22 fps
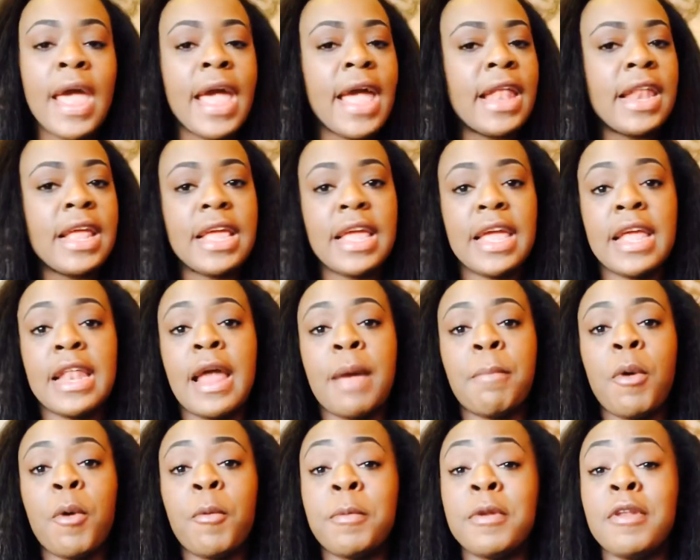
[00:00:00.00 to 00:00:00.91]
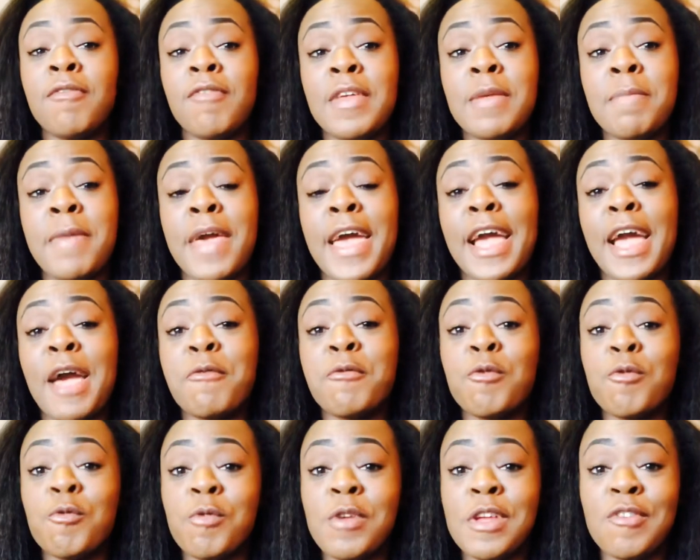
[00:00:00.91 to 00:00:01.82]
And again, I'm open to feedback. I
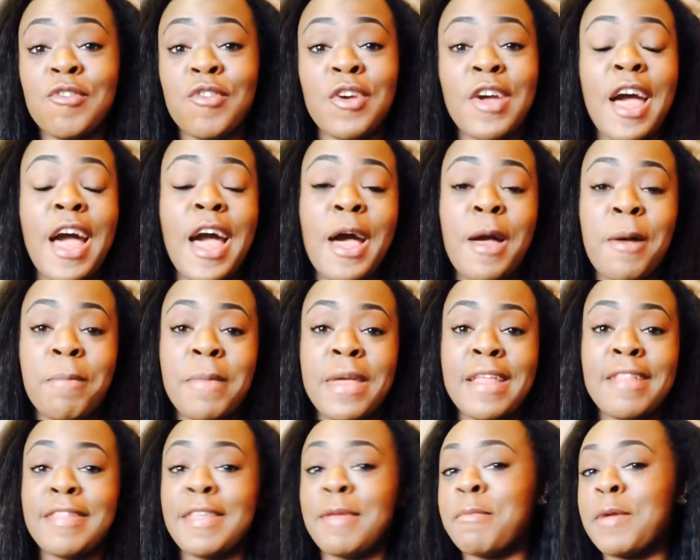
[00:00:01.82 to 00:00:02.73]
will read your comments.